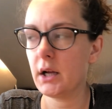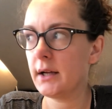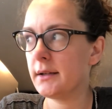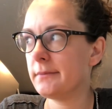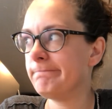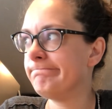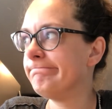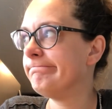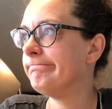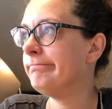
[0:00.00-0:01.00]

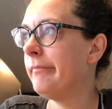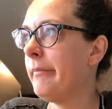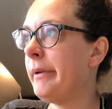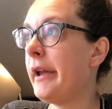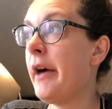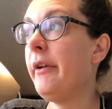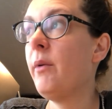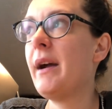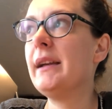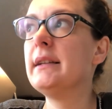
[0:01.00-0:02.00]
But
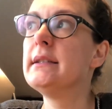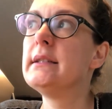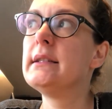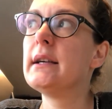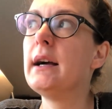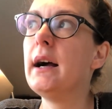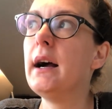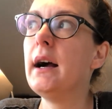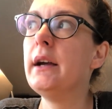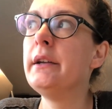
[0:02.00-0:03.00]
otherwise,
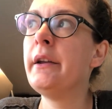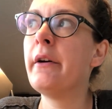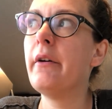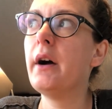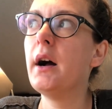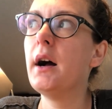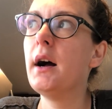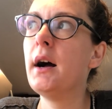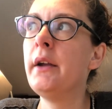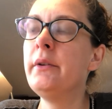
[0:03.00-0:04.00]

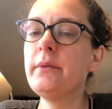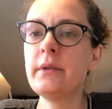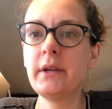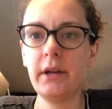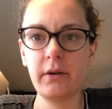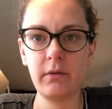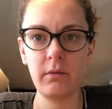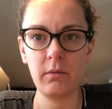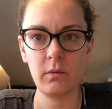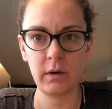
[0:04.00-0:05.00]
I don't really
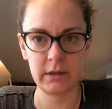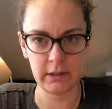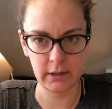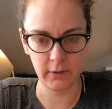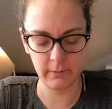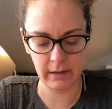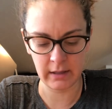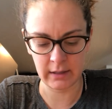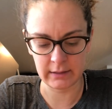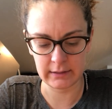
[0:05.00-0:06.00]
know what to do
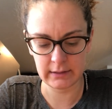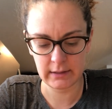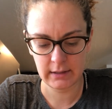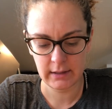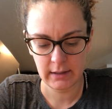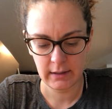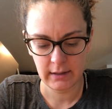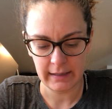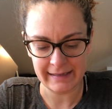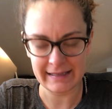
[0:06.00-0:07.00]
because
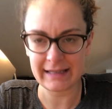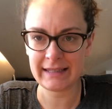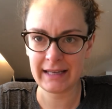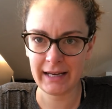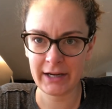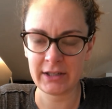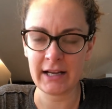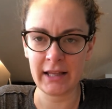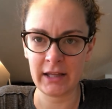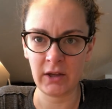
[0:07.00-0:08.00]
as I sit here
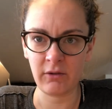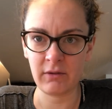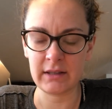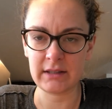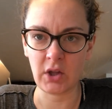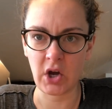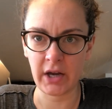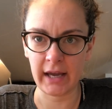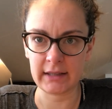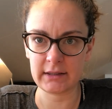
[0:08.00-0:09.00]
telling you this
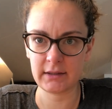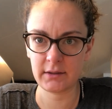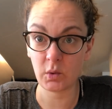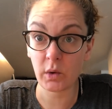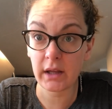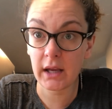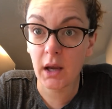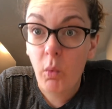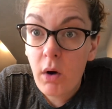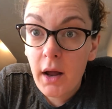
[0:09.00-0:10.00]
long-ass
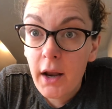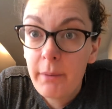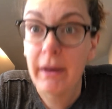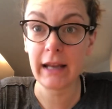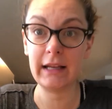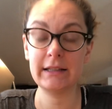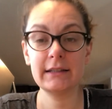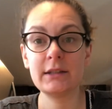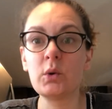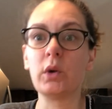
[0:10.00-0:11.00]
21-minute
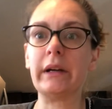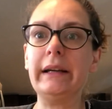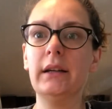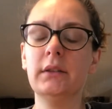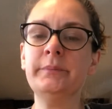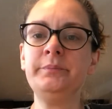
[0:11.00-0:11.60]
story,